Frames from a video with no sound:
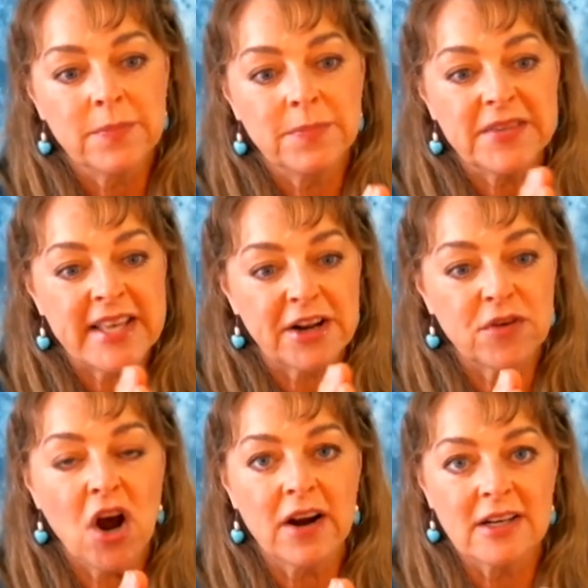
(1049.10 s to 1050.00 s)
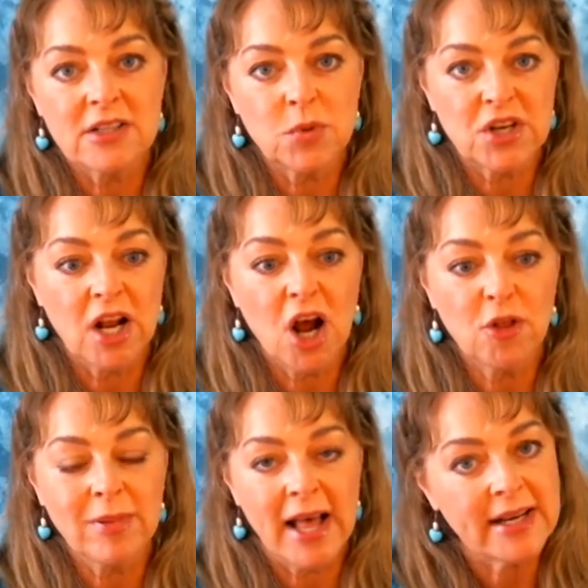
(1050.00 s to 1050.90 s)
set of cards, which I call
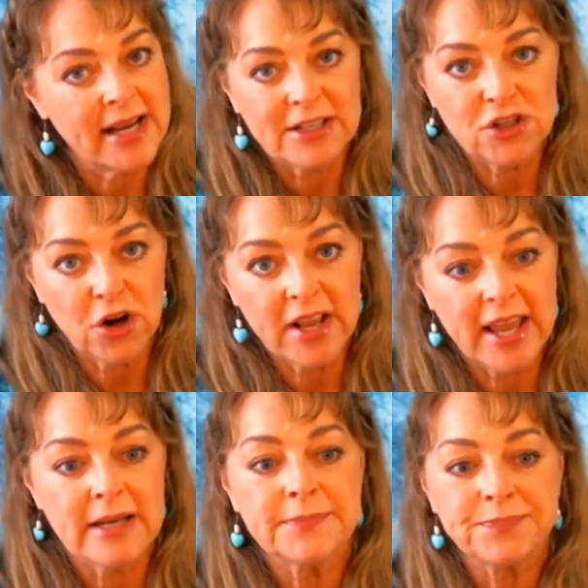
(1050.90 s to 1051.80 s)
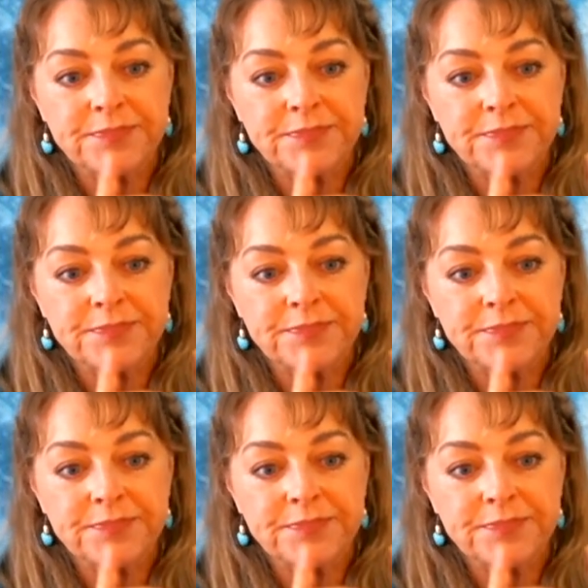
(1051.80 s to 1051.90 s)
the Black Nine Stargate.